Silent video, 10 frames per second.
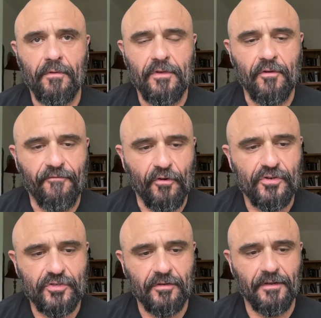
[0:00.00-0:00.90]
you
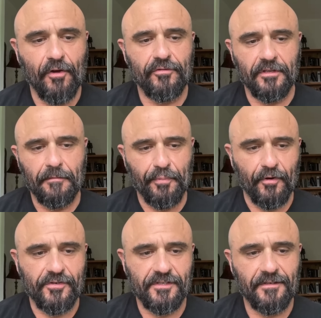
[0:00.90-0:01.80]
first you go to the
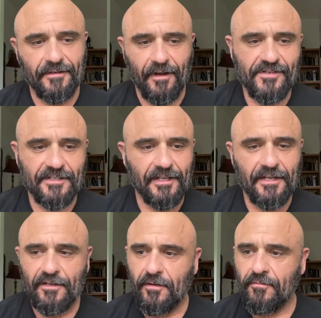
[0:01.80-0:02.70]
person,
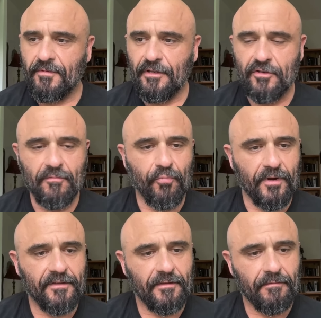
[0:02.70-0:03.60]
obviously, and you, you
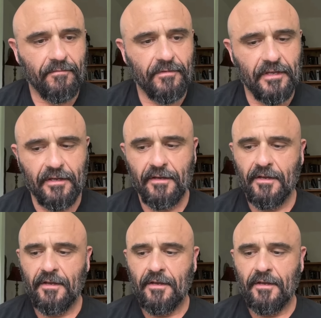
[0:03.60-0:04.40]
bring them the